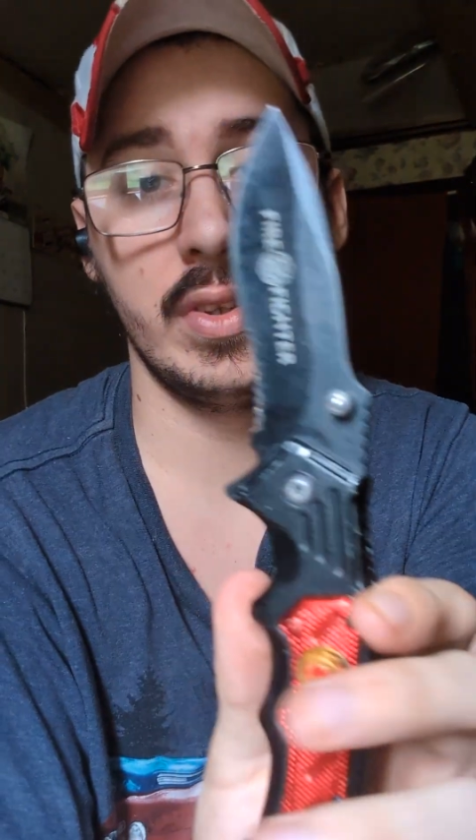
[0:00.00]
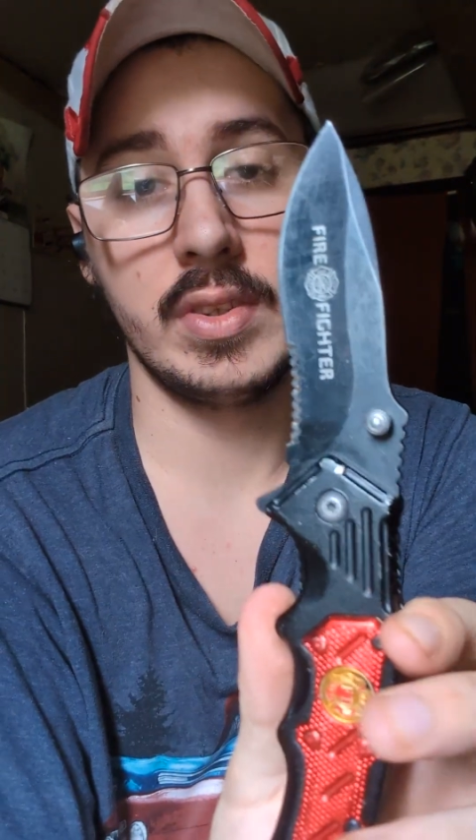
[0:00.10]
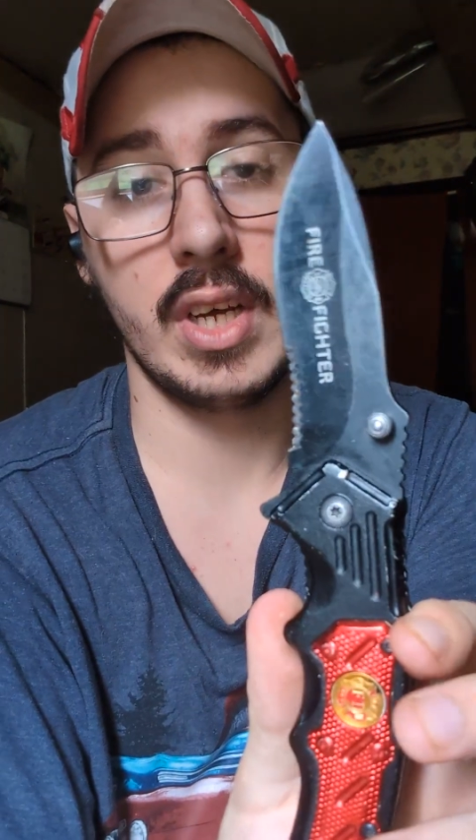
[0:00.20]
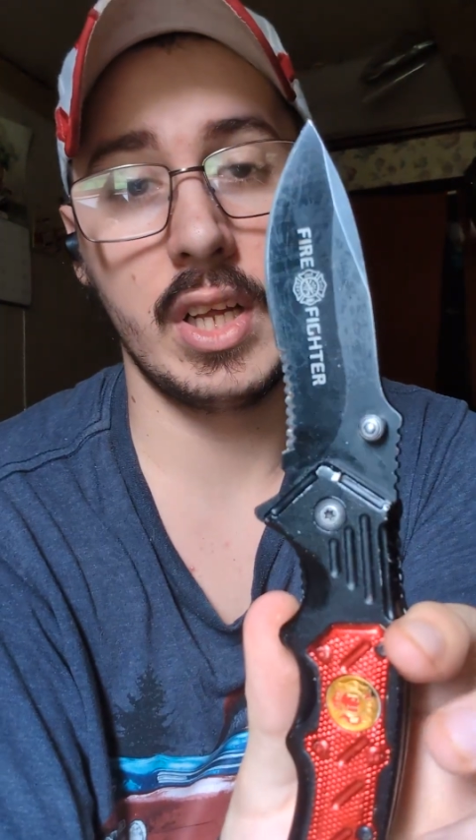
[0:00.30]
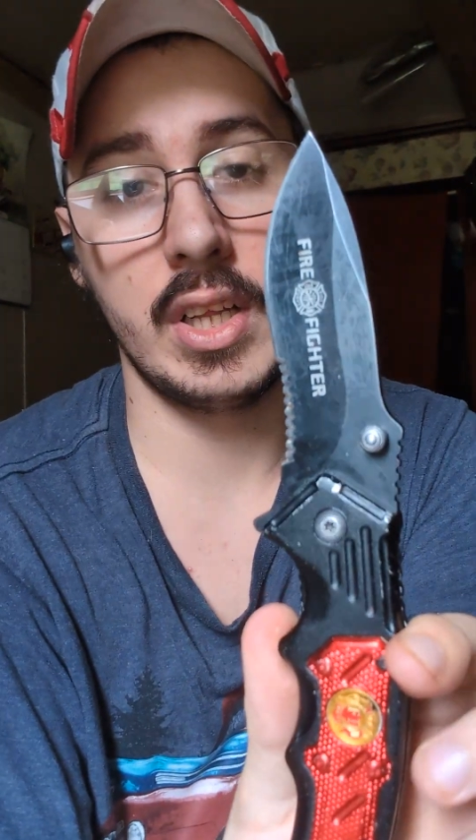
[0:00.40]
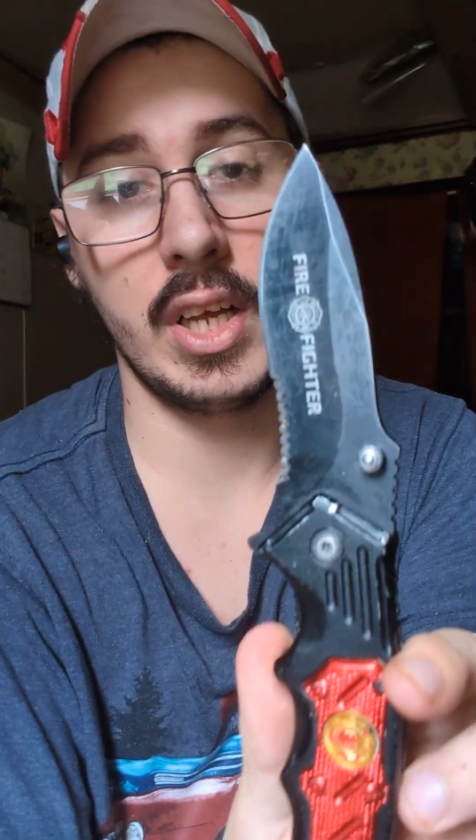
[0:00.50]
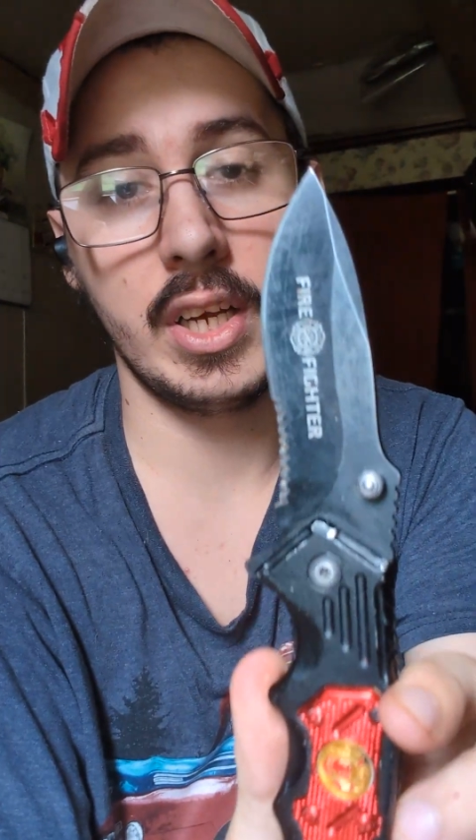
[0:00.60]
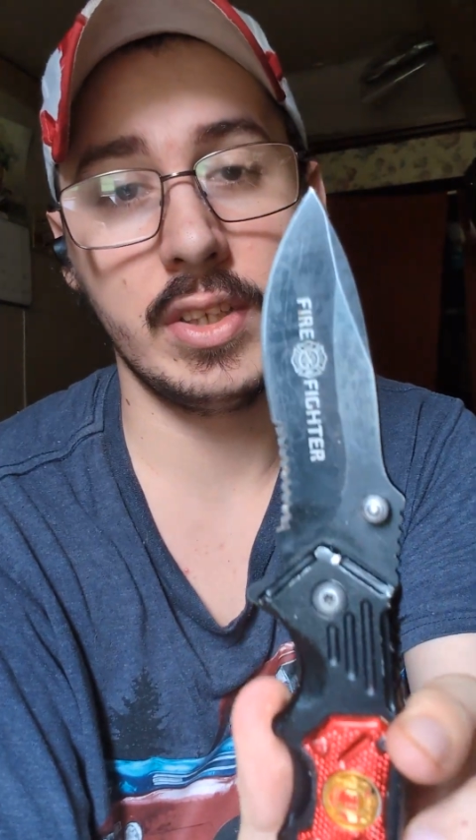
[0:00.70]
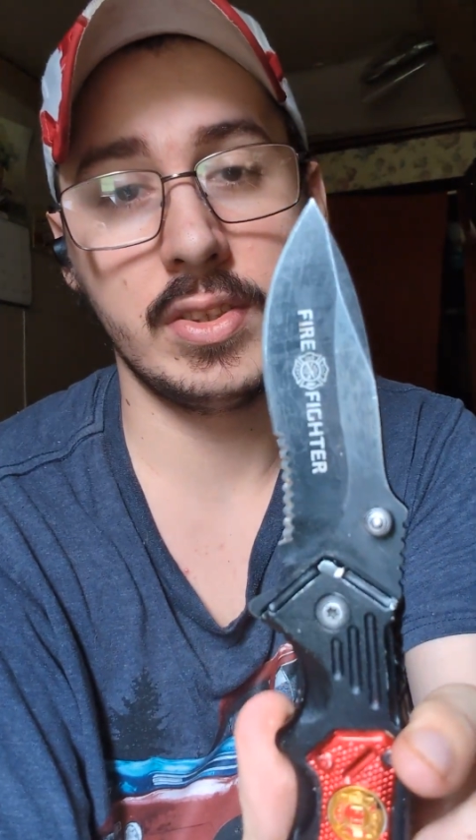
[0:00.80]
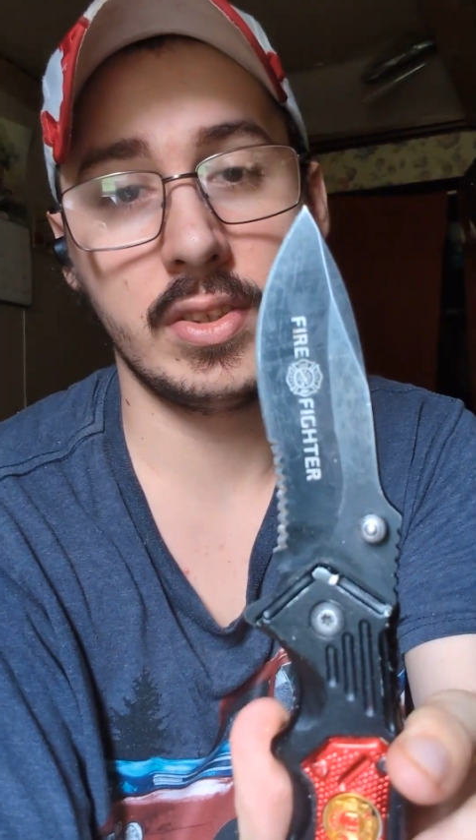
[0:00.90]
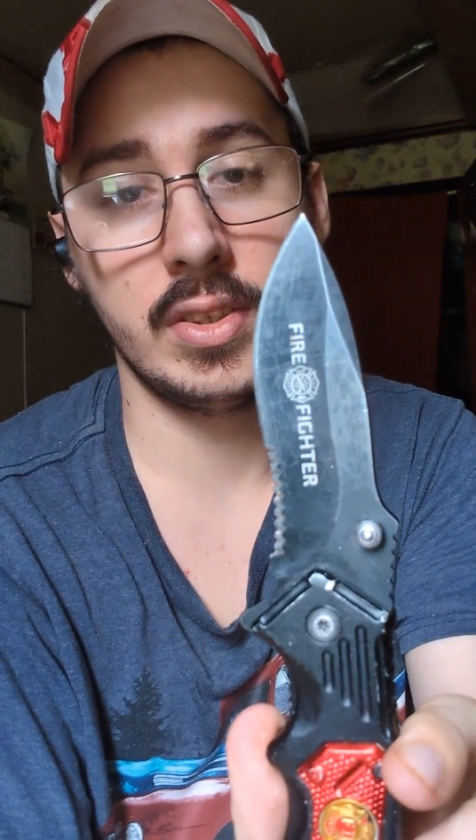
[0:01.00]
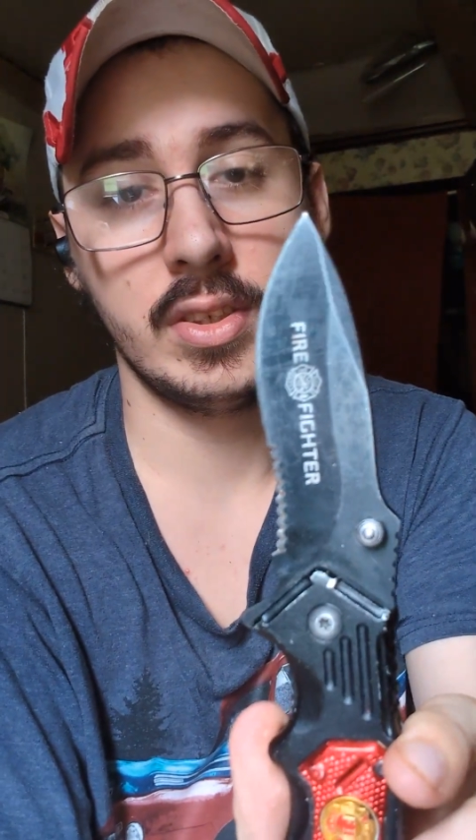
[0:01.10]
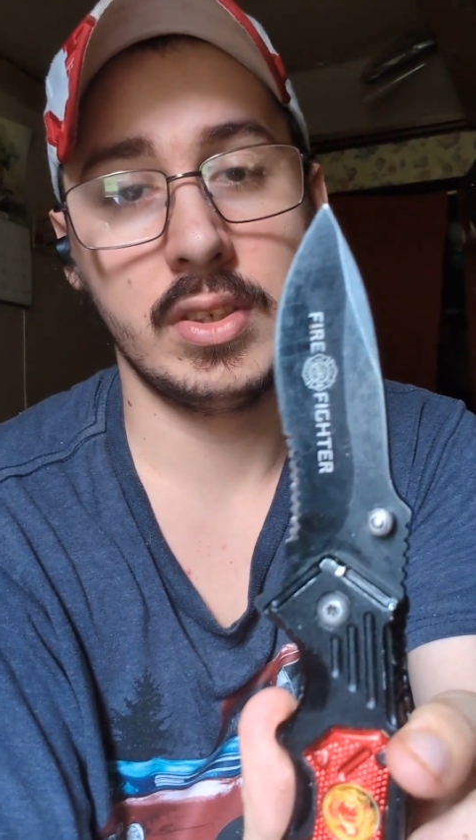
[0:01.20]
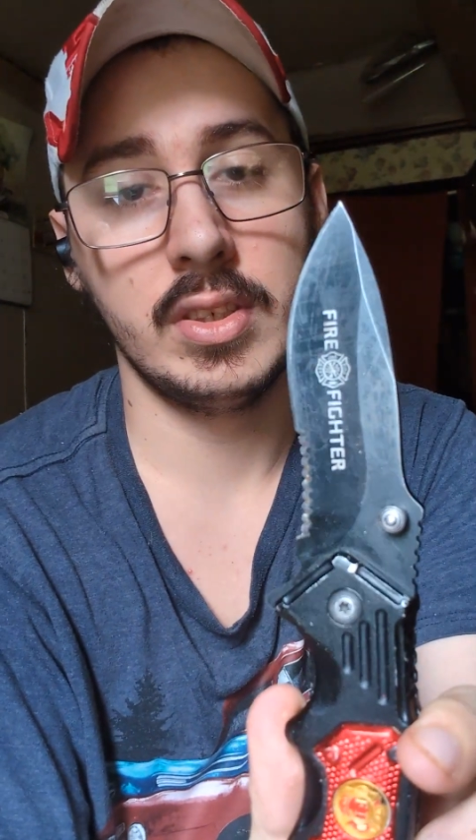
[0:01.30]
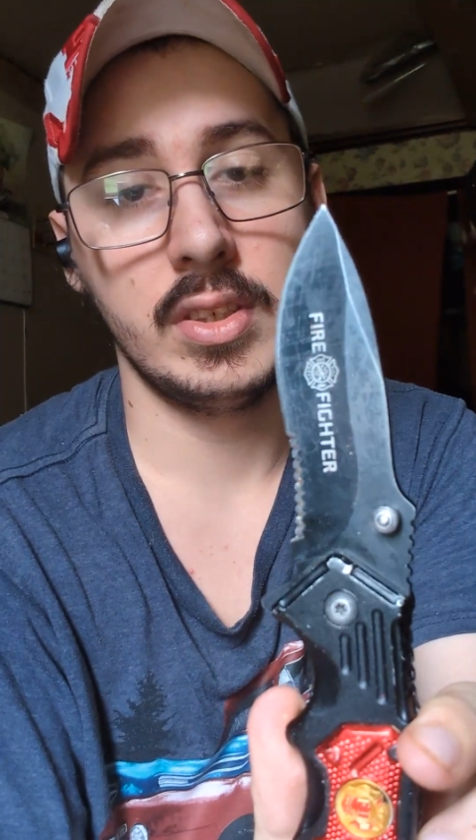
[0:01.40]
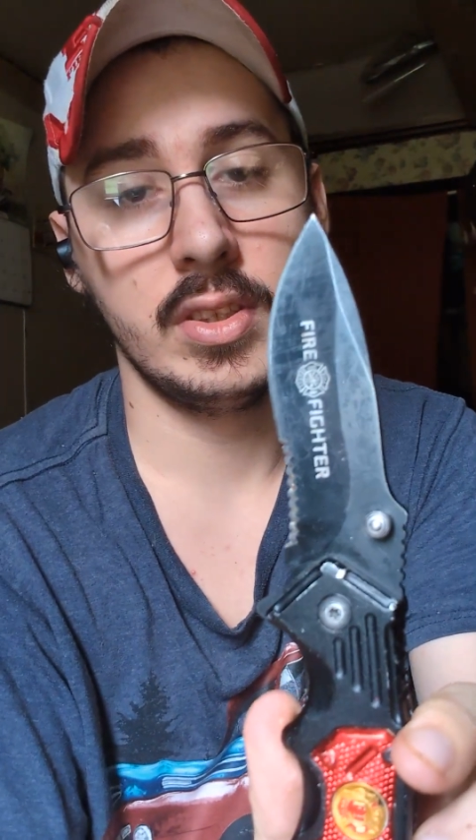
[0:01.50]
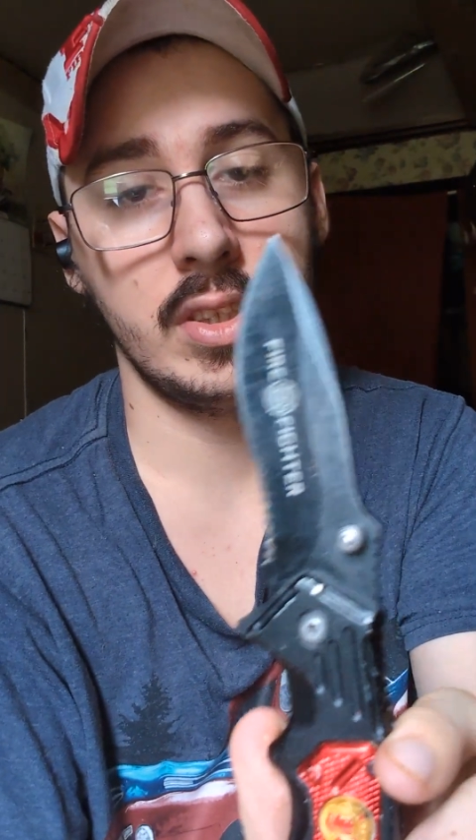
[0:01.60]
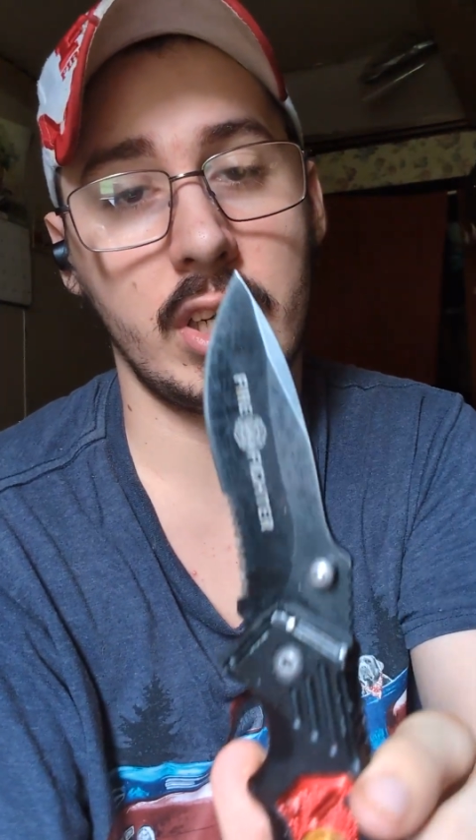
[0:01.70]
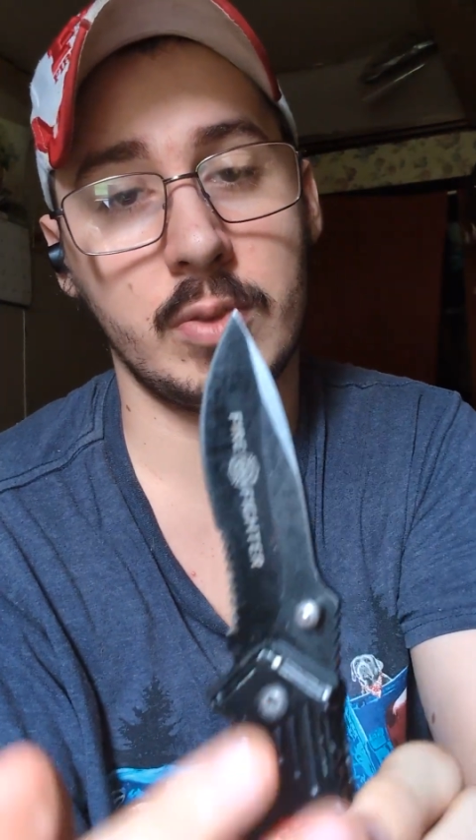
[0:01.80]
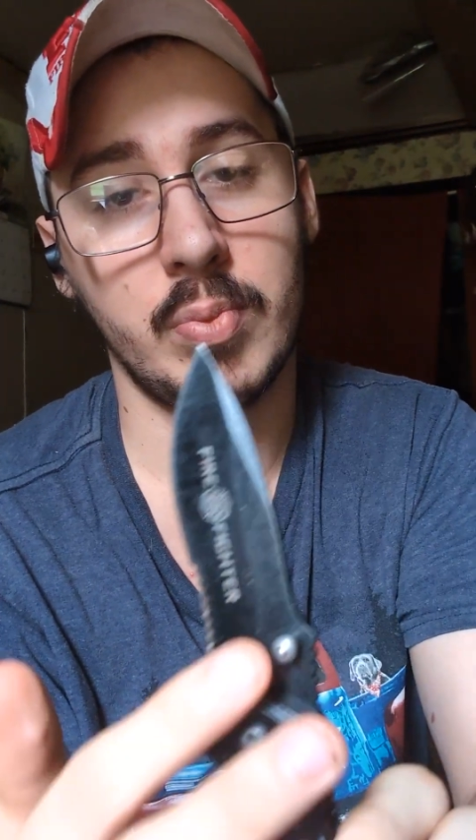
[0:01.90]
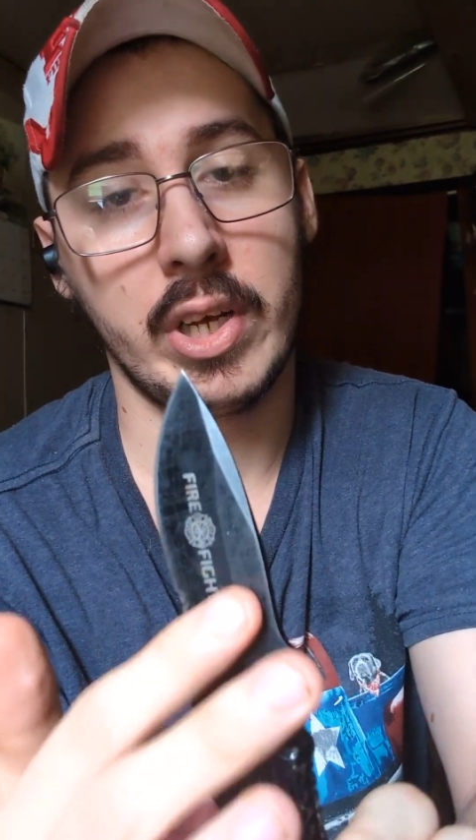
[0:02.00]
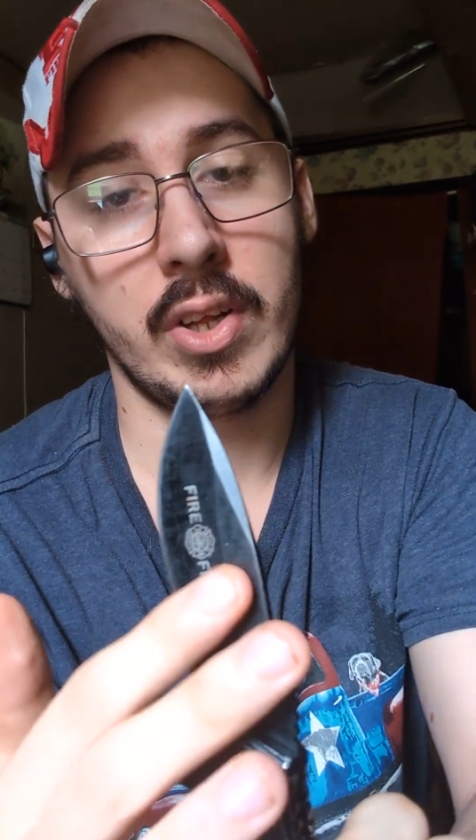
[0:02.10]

It's got a nice size